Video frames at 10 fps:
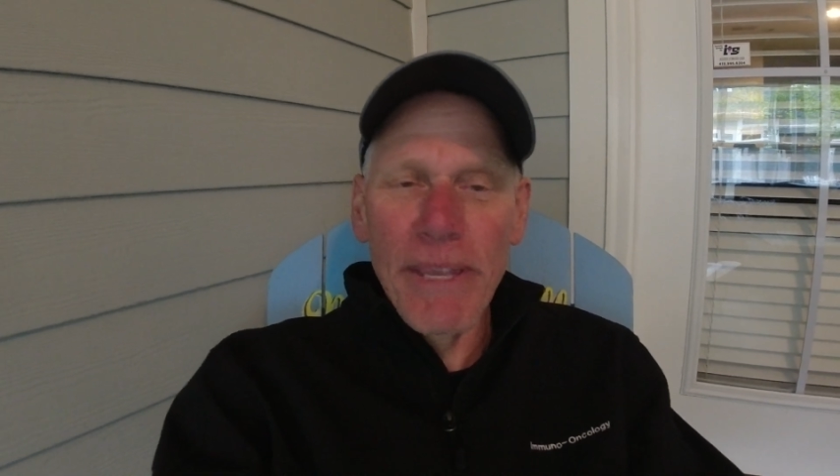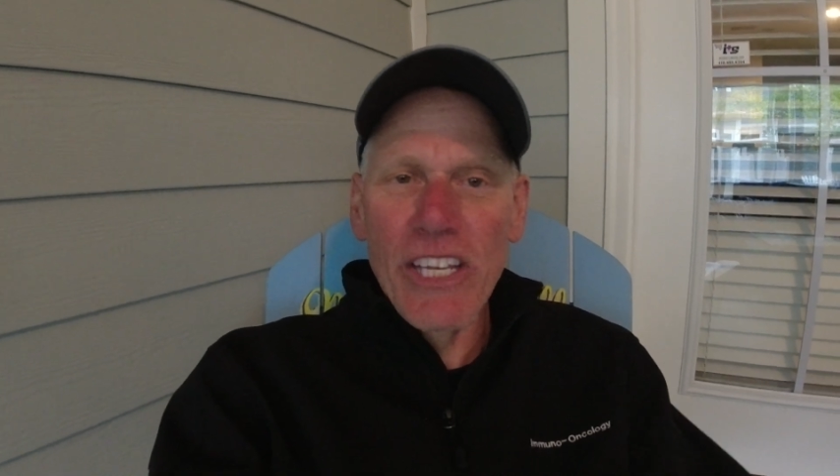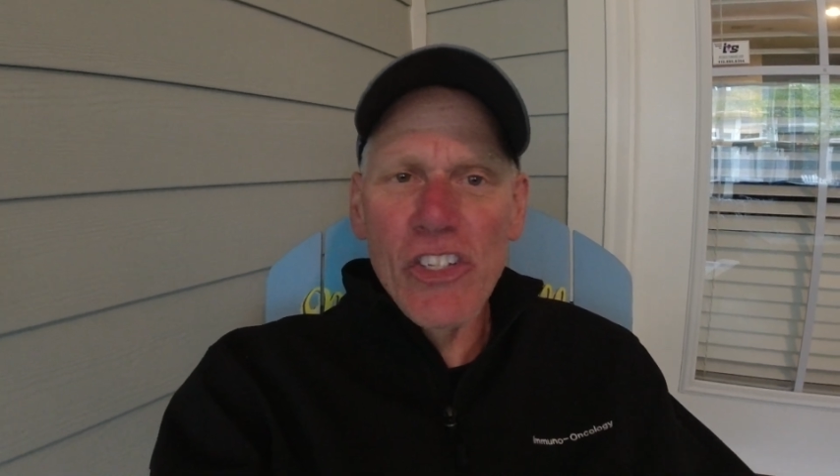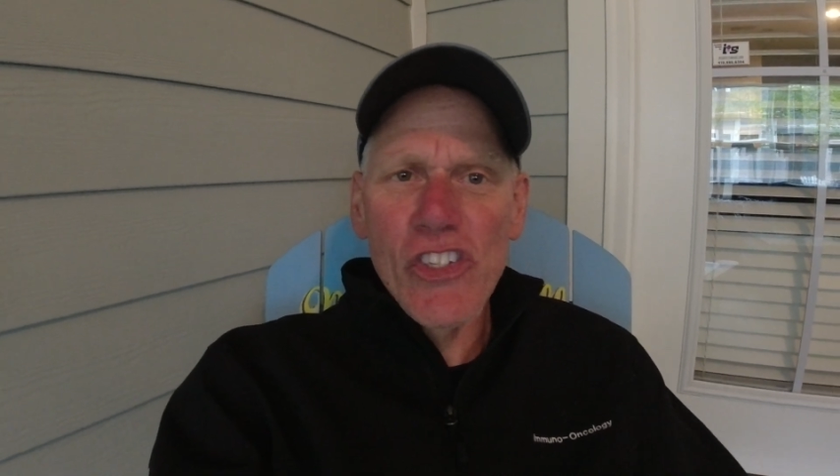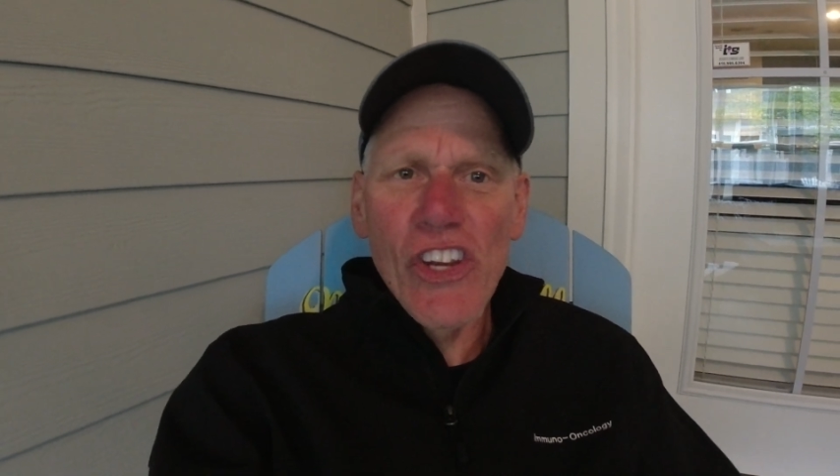
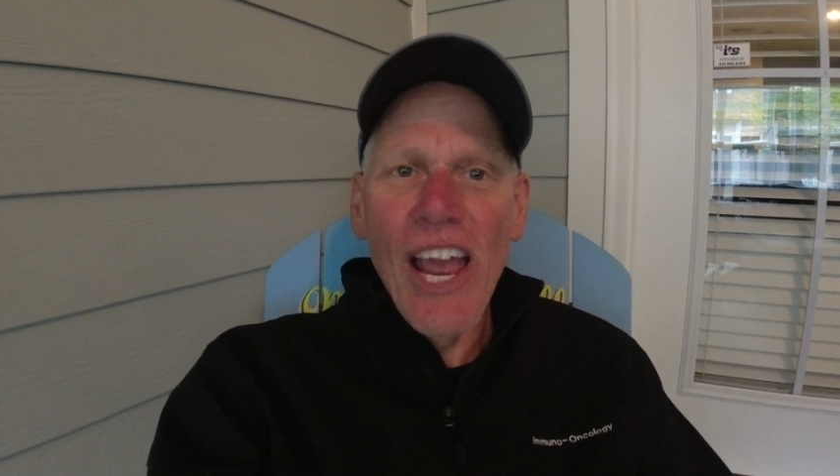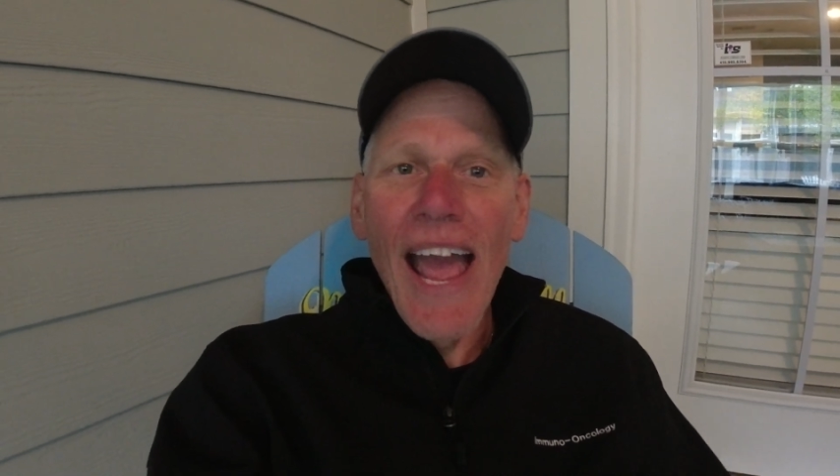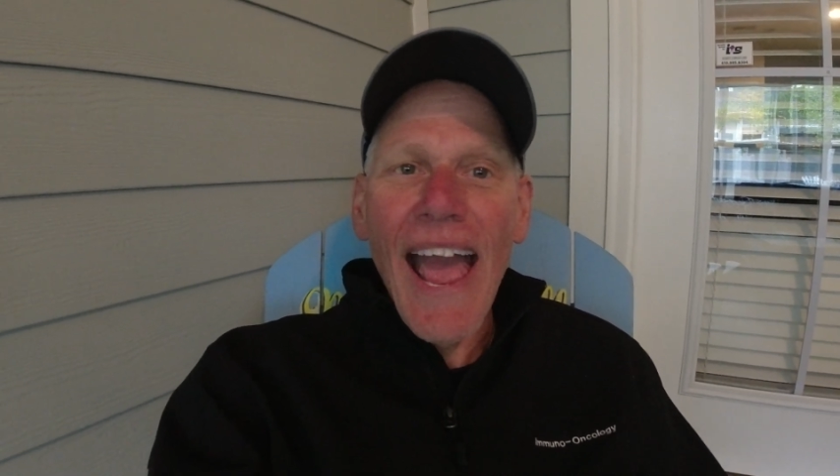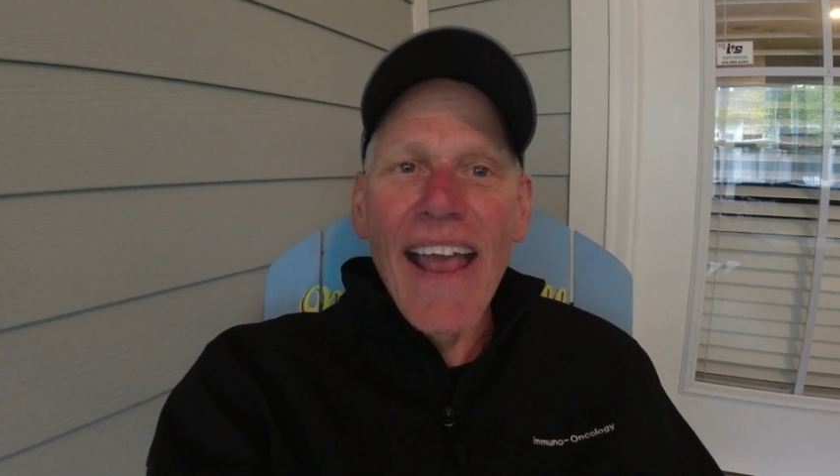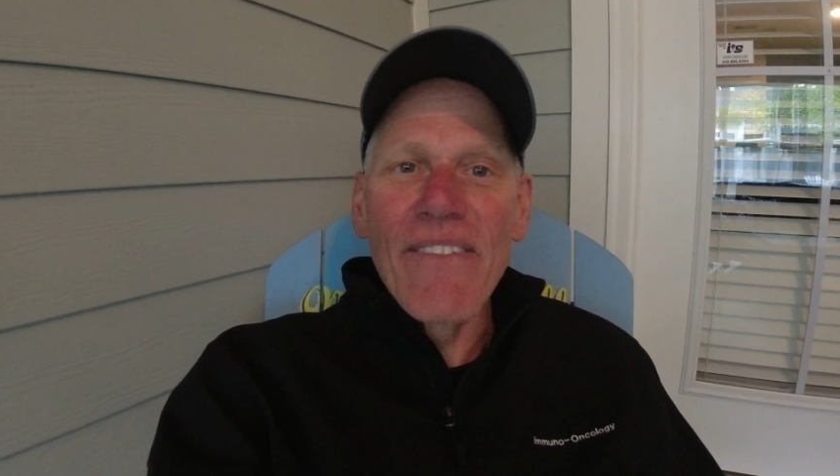Beach
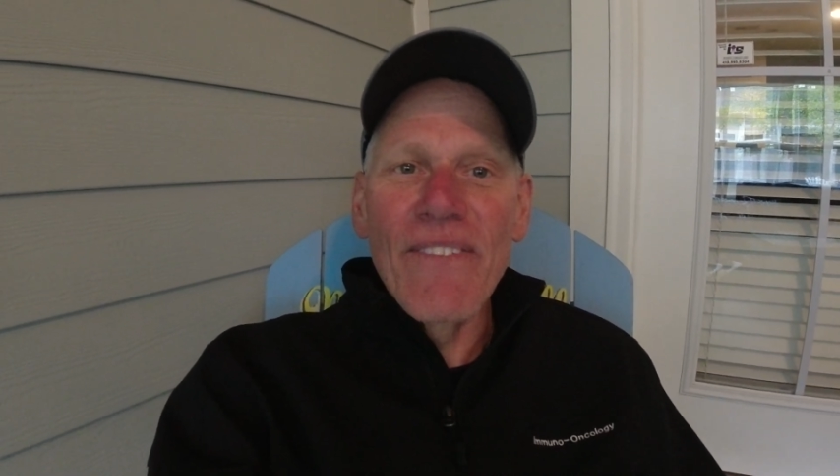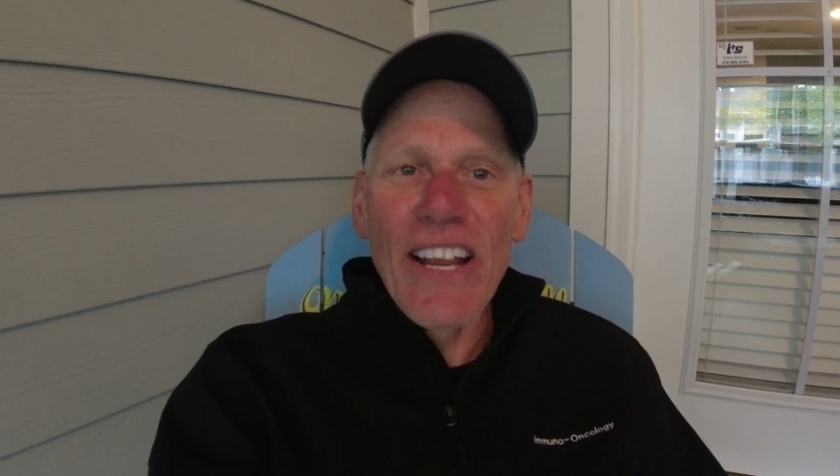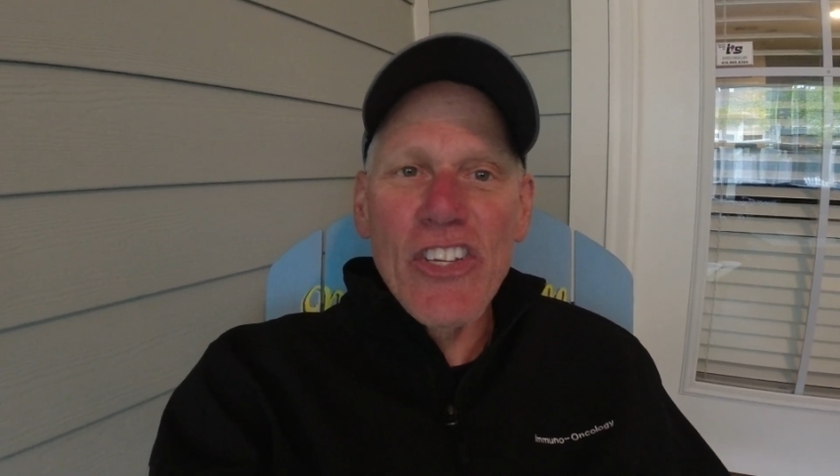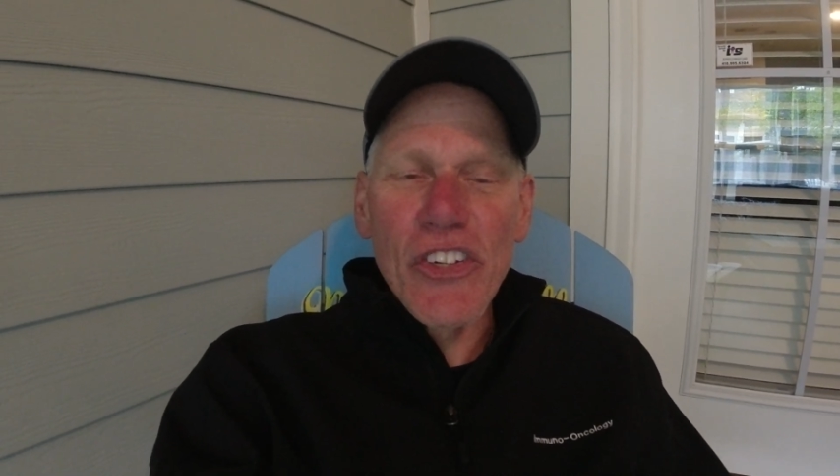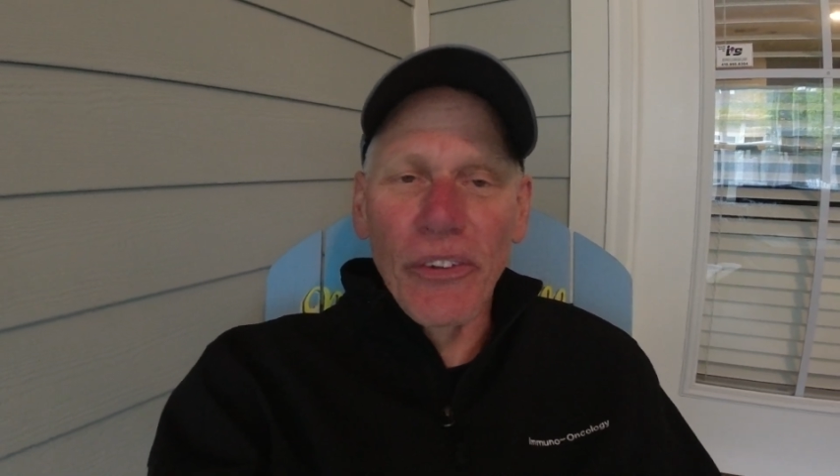
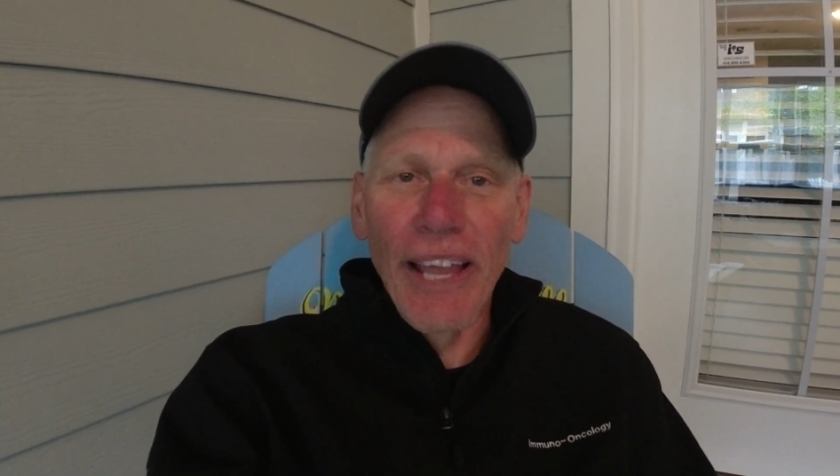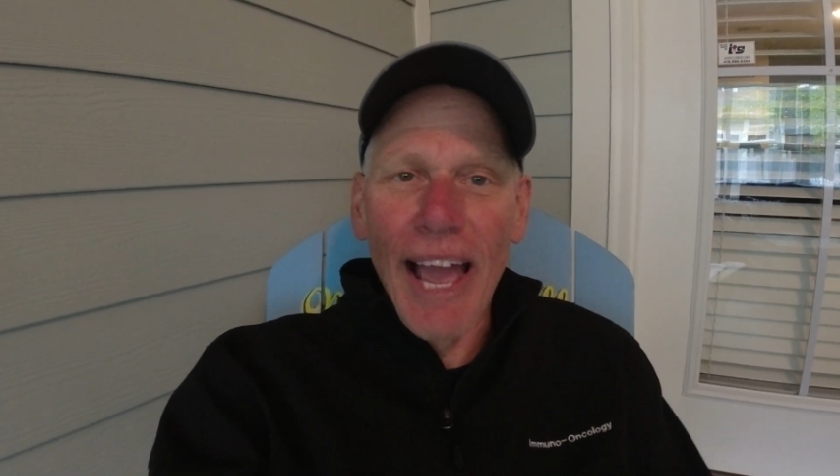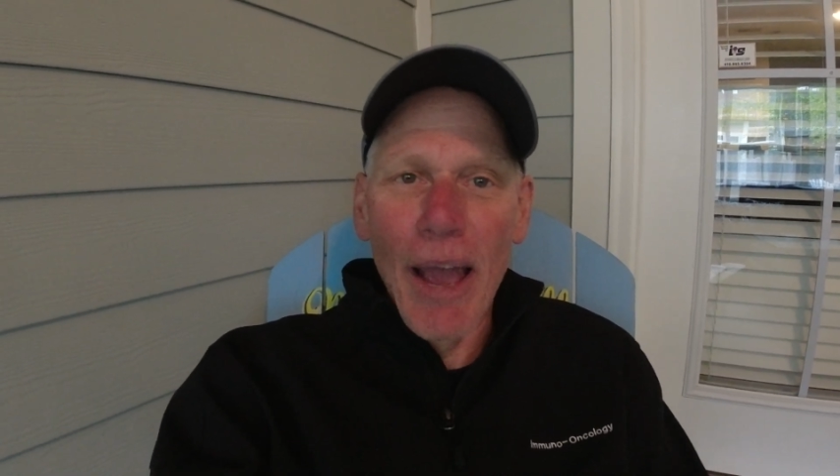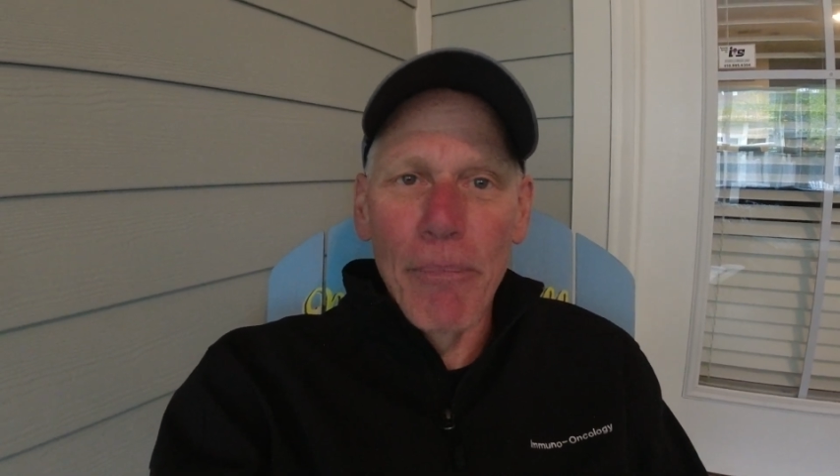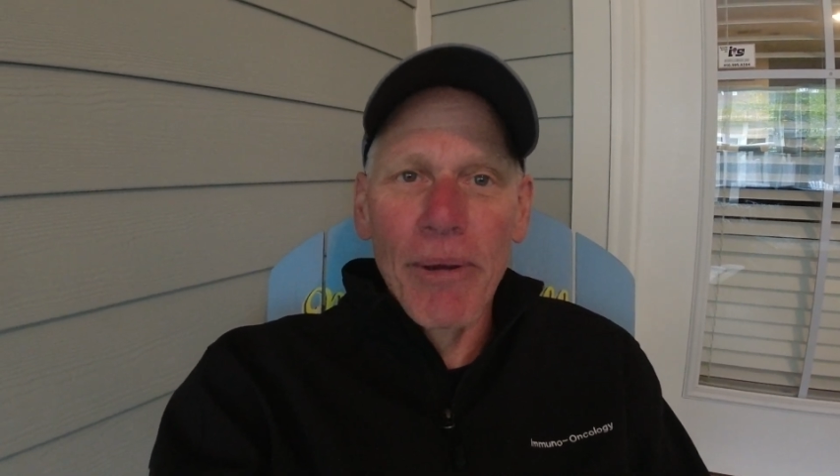Adventure
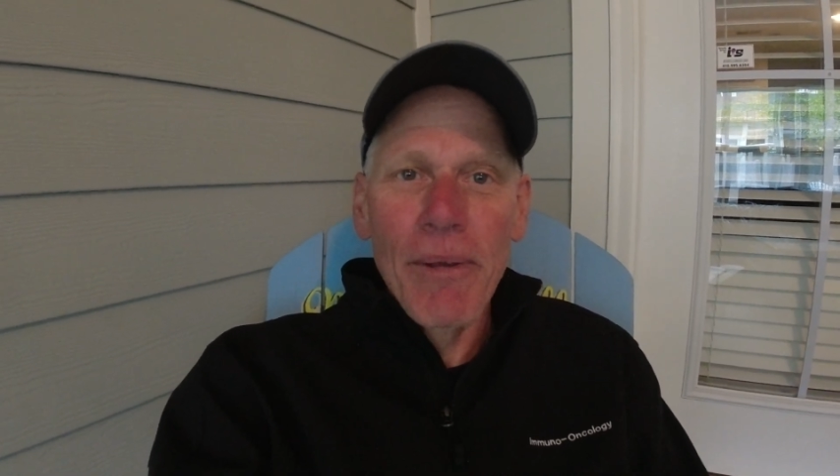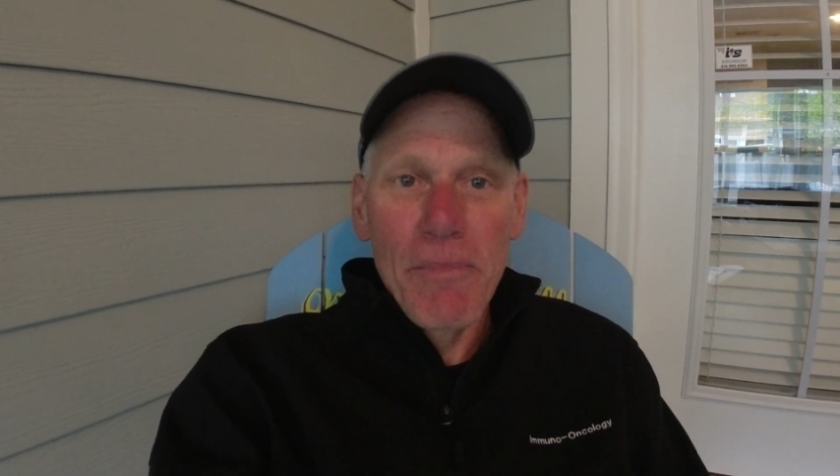Lab.